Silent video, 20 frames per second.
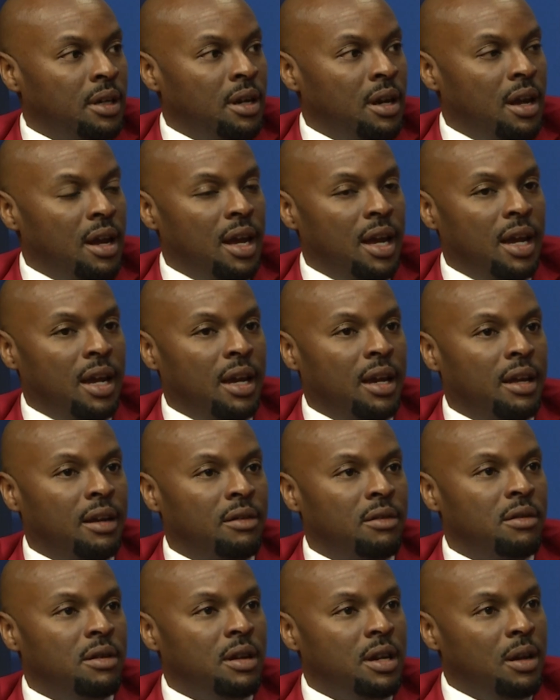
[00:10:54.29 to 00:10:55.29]
And
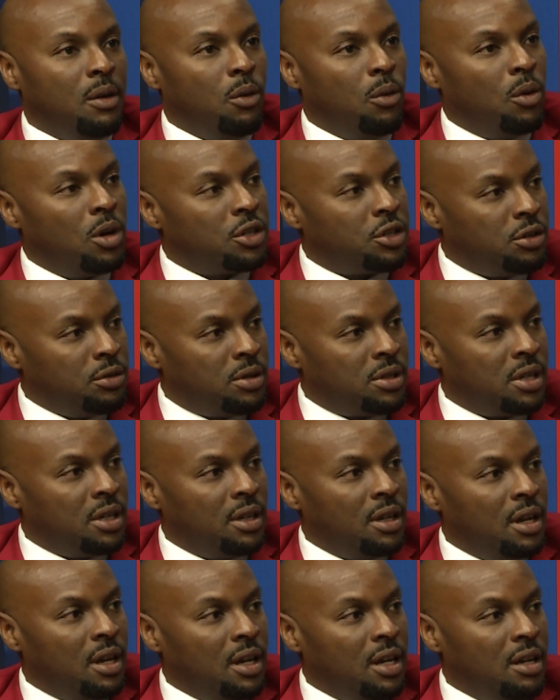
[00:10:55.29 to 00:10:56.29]
once you send
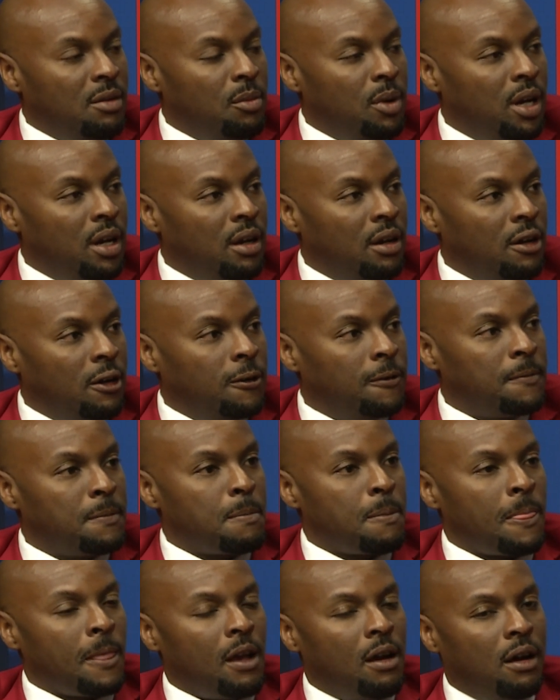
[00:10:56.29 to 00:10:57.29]
the email
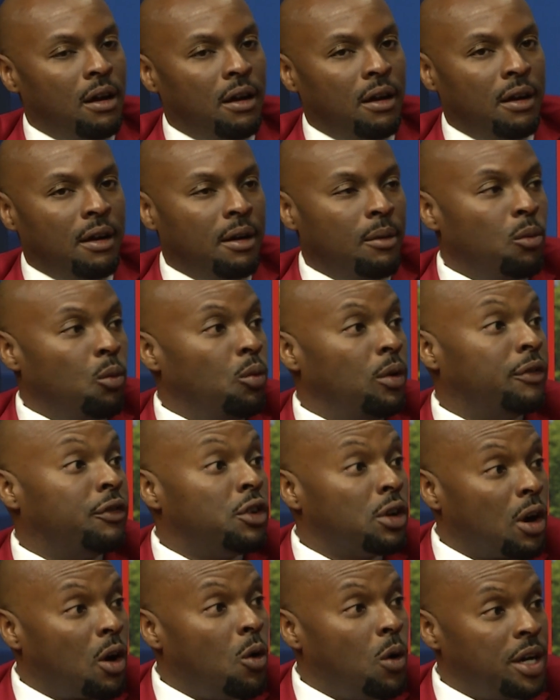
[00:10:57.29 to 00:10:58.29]
with your
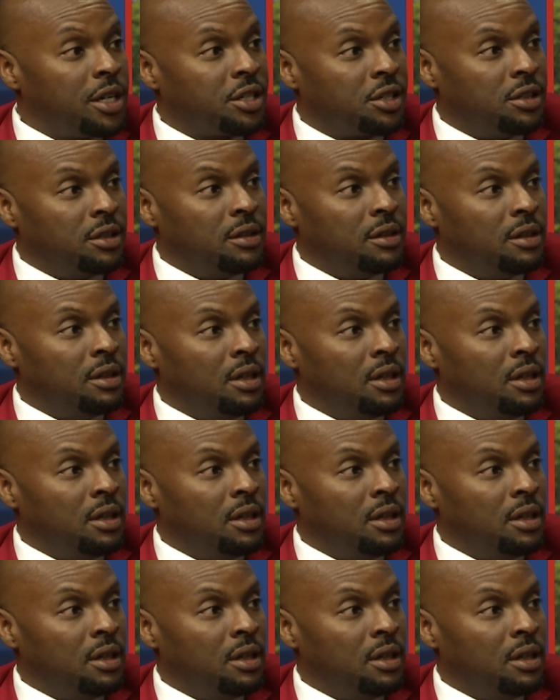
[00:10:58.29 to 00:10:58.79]
question,